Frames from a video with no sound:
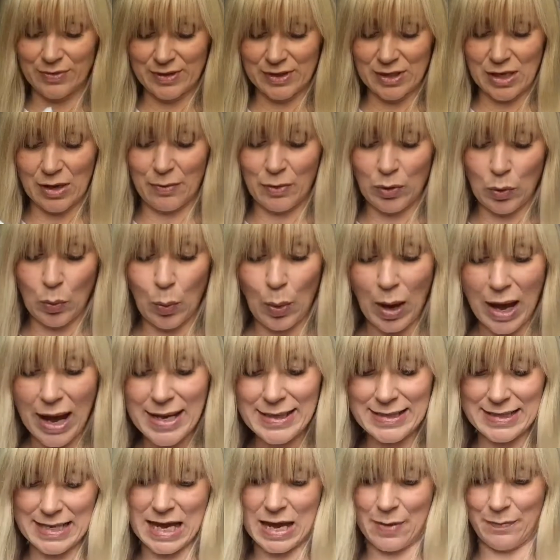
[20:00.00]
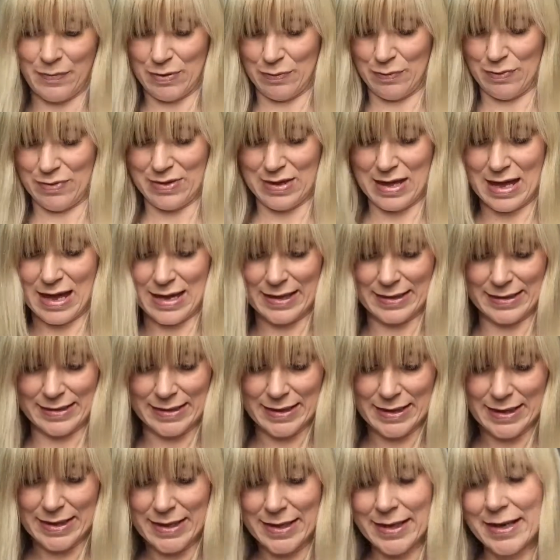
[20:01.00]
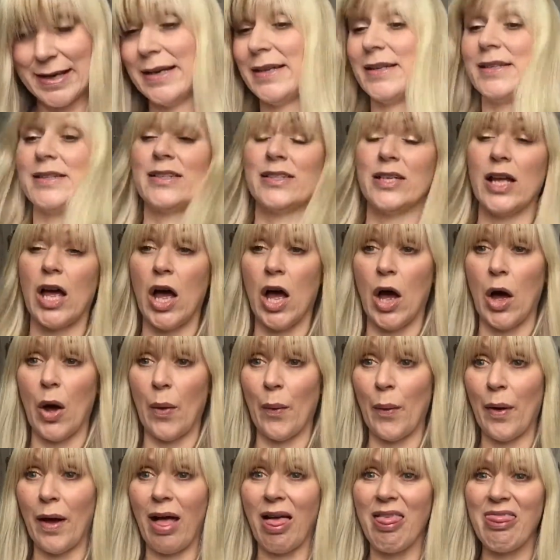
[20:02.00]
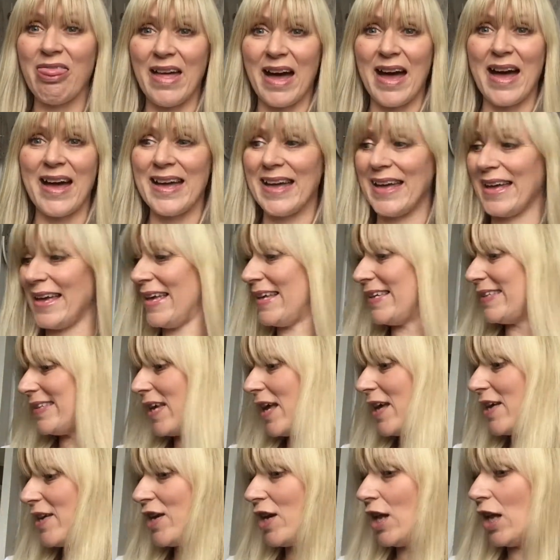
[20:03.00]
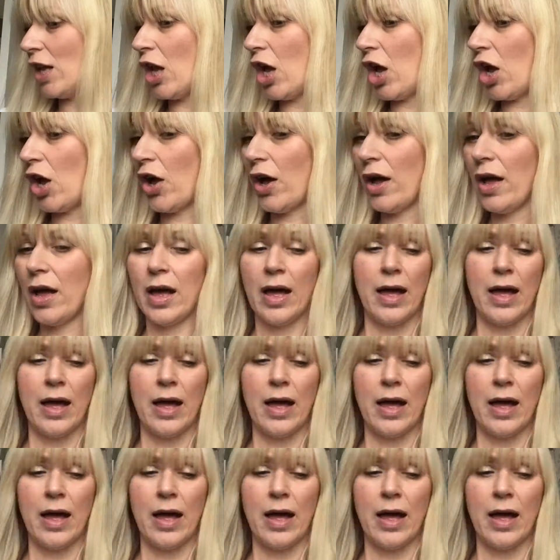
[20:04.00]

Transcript: so I'm quite happy with that. So that is your lot.